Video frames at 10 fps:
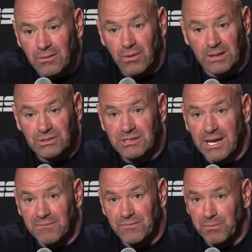know, I just
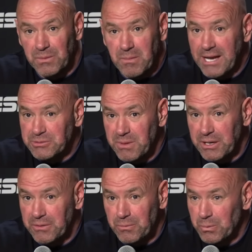came from the
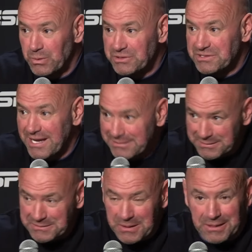matchmaking room. We just got
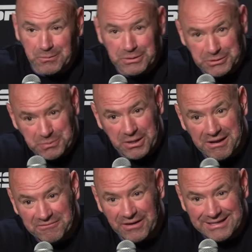this done and we just put
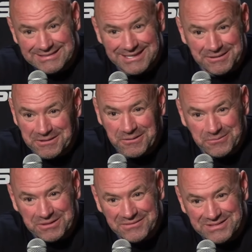on fights. I don't know.
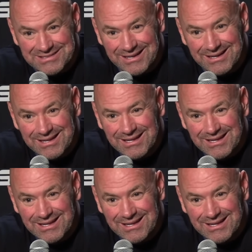We'll have to see.